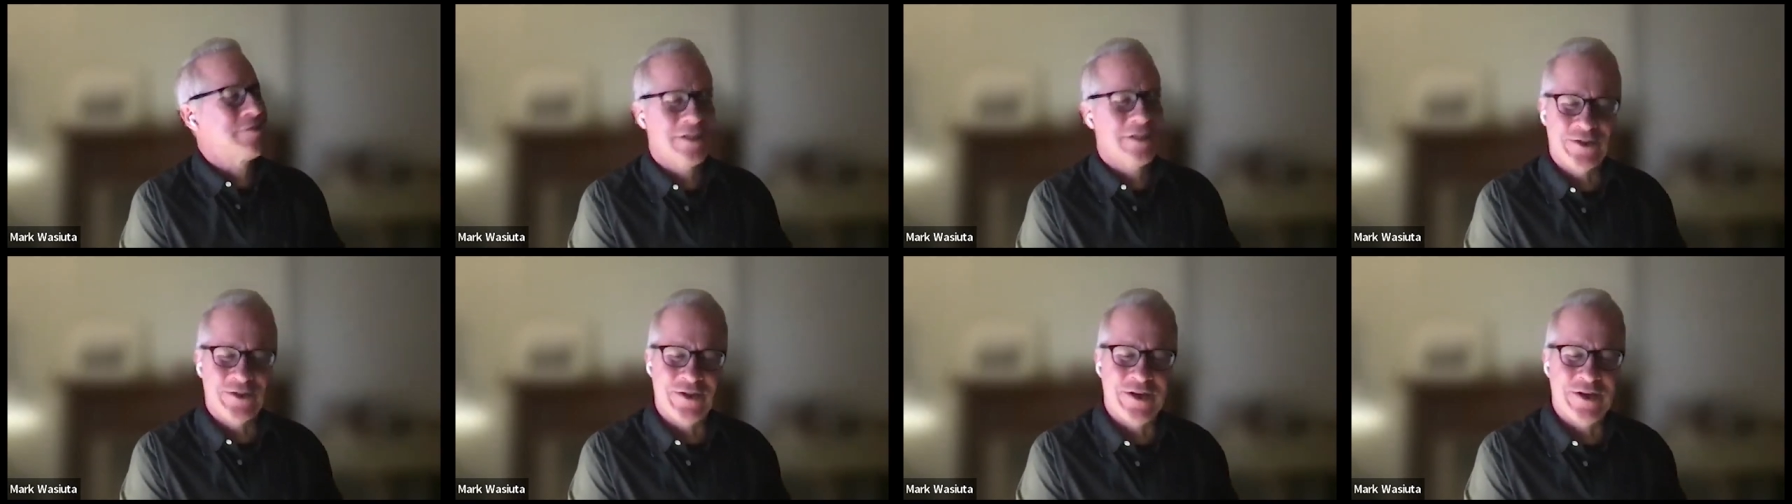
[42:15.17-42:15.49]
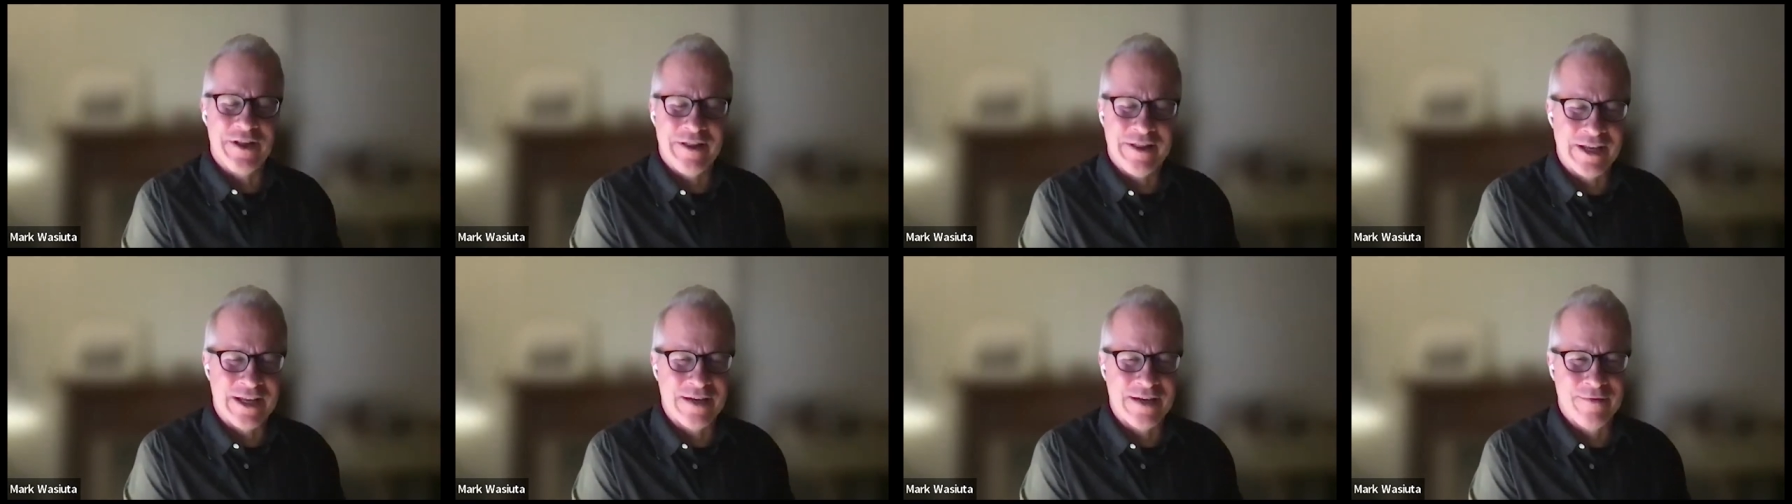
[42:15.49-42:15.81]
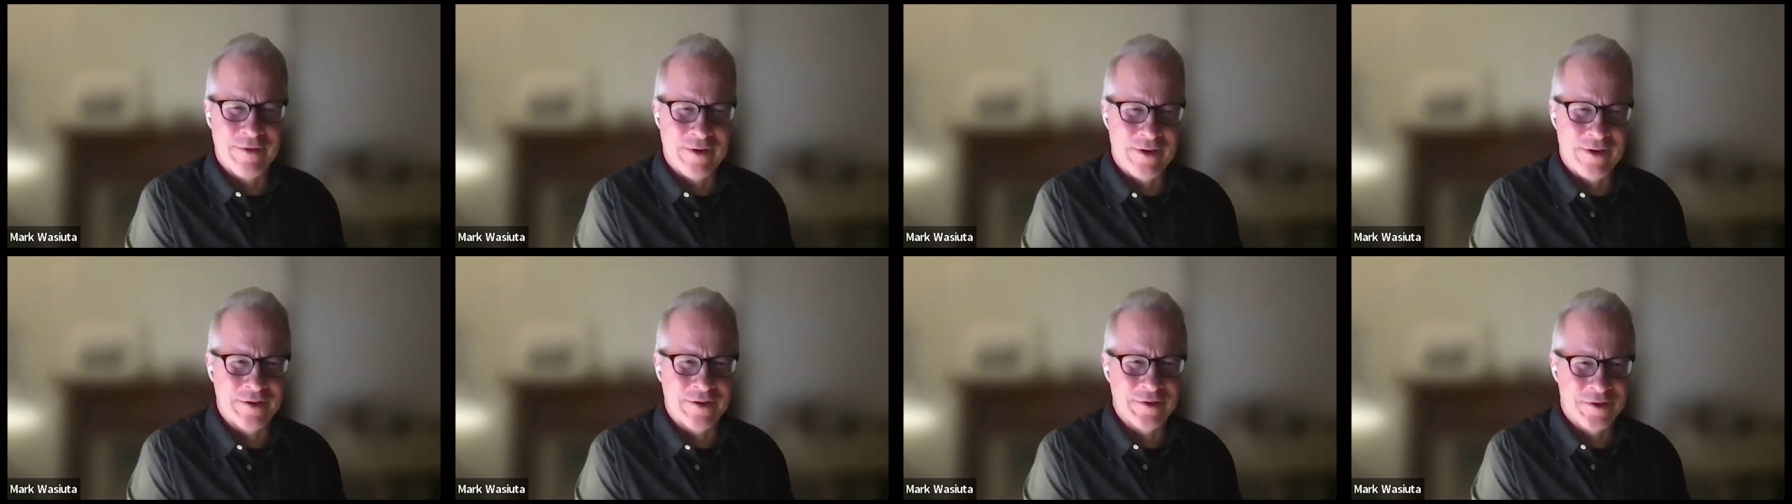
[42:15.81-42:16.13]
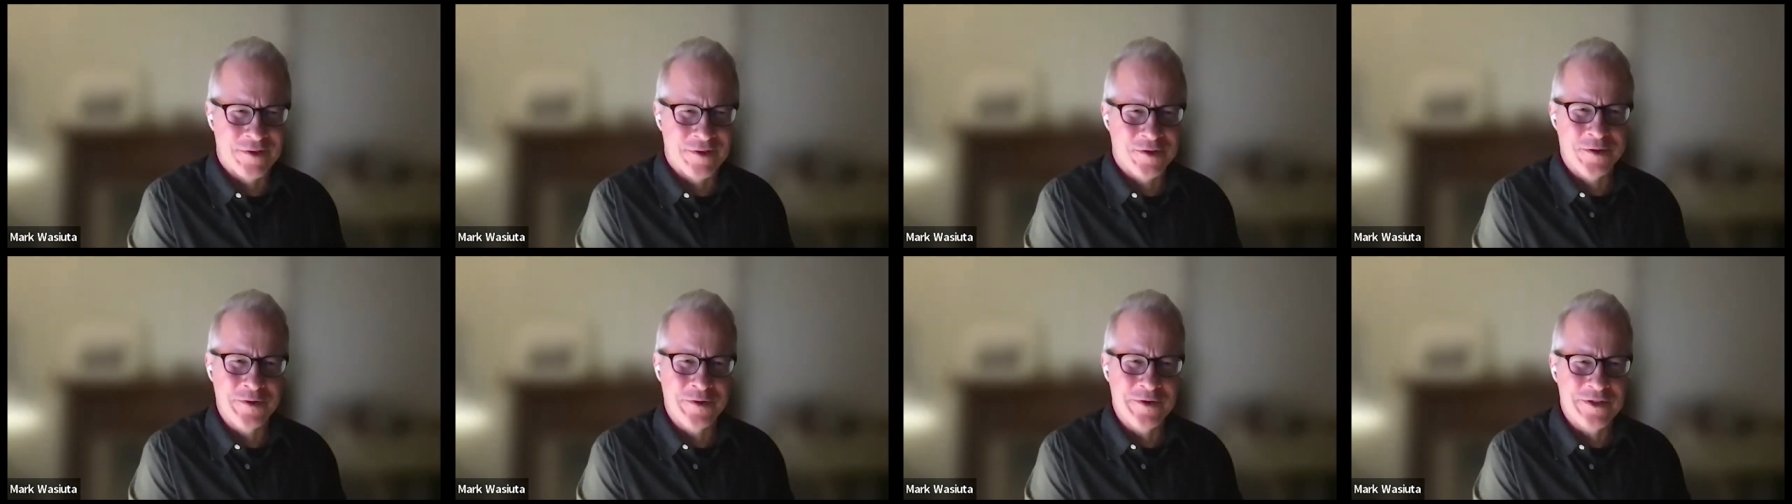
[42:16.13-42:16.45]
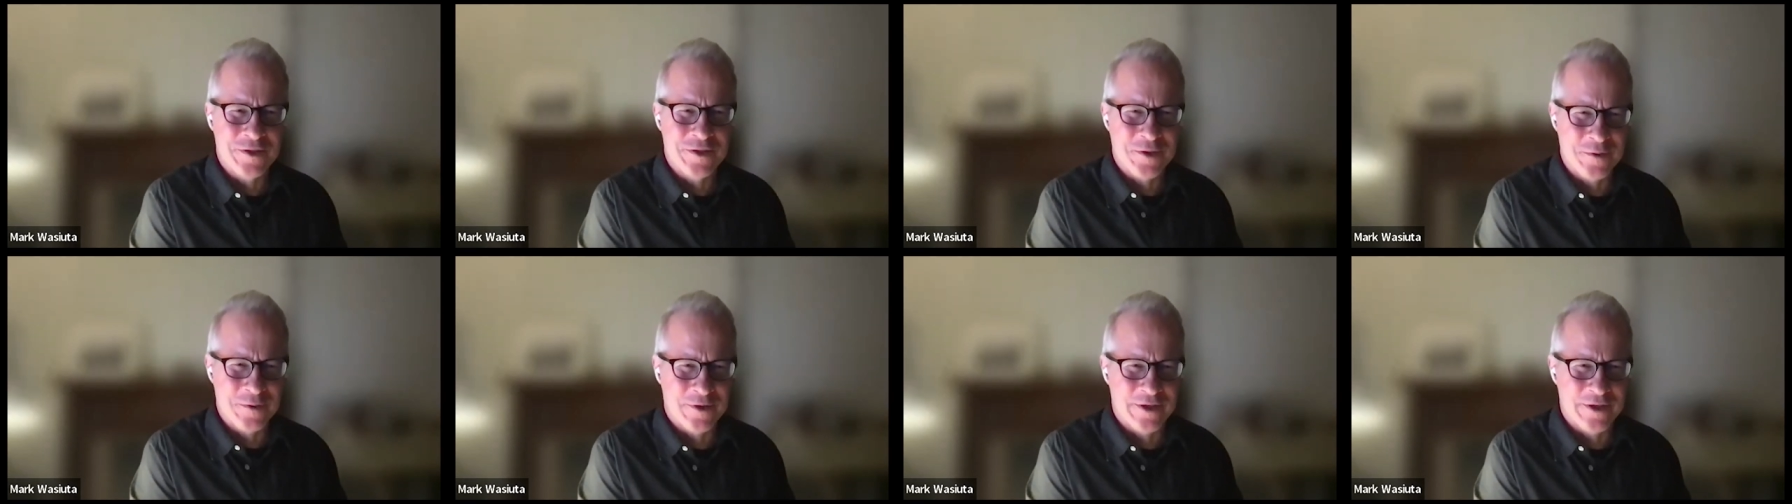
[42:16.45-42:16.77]
I was just trying to think of
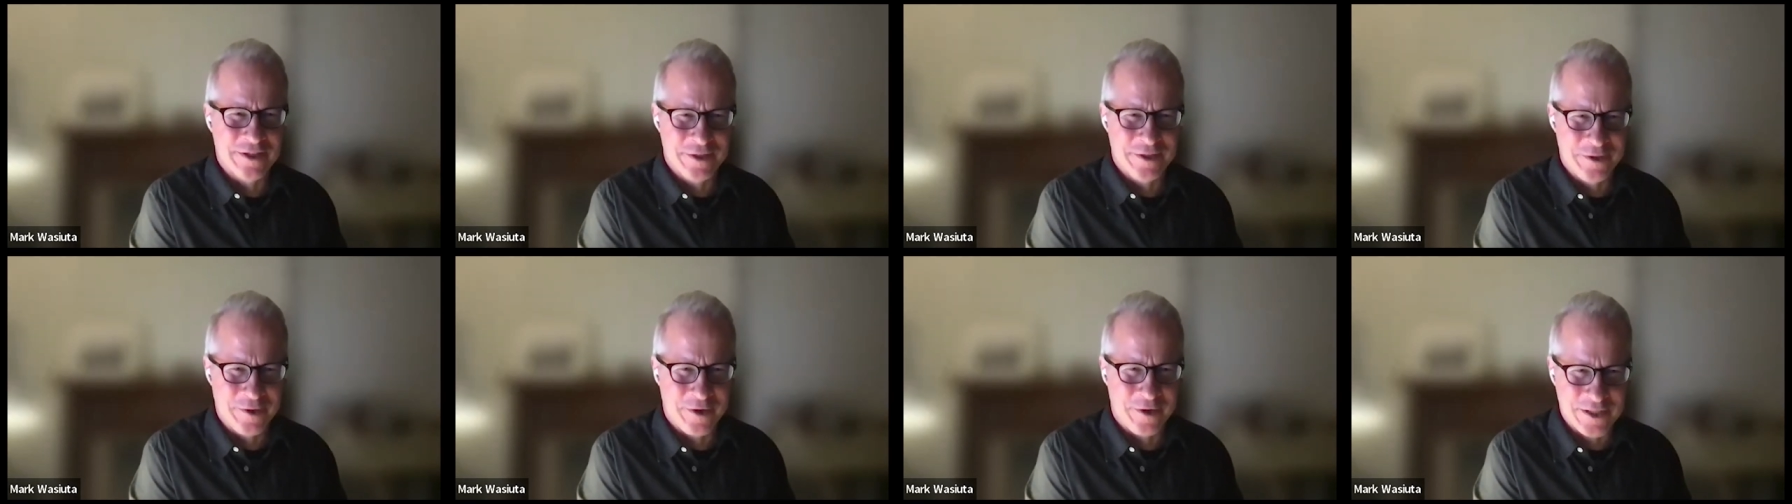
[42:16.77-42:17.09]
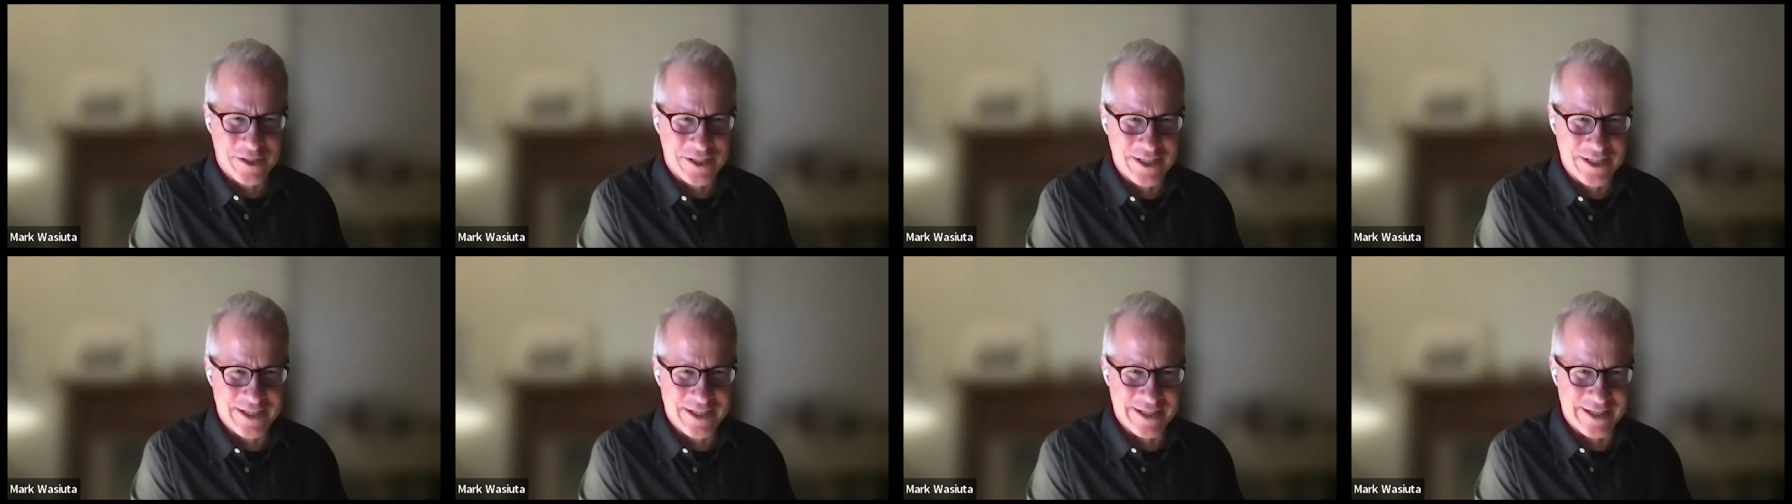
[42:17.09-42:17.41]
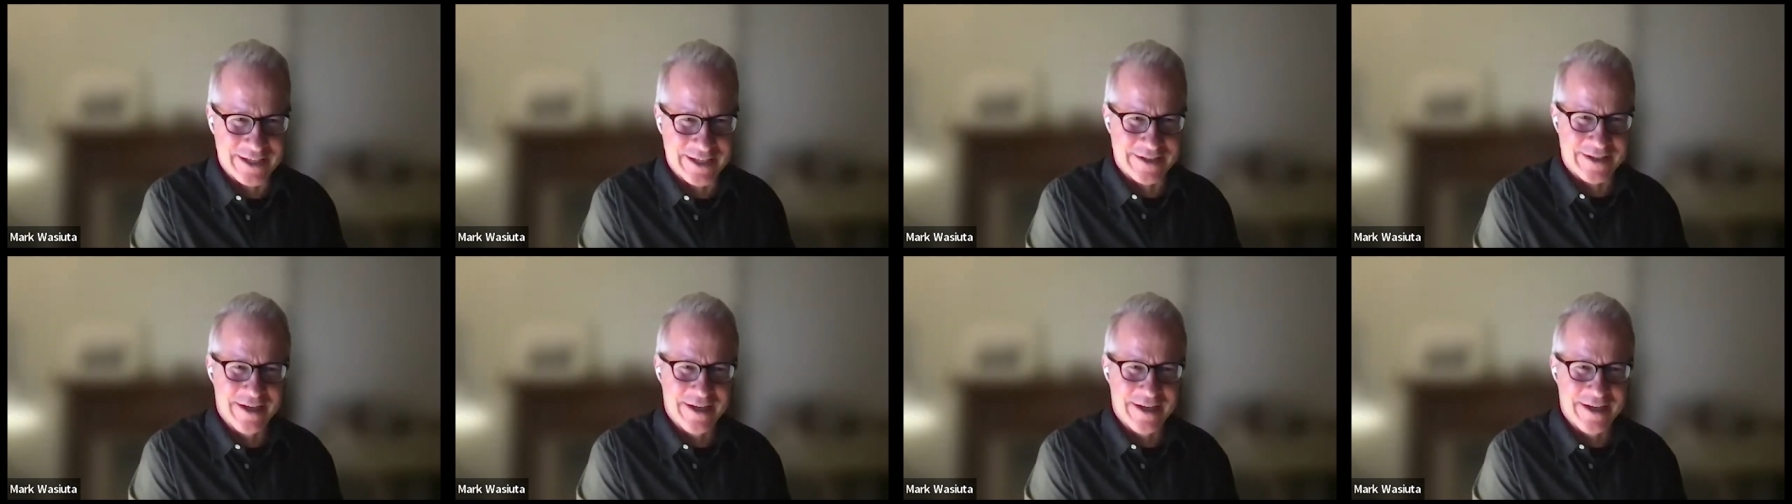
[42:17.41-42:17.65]
students who are in New York City,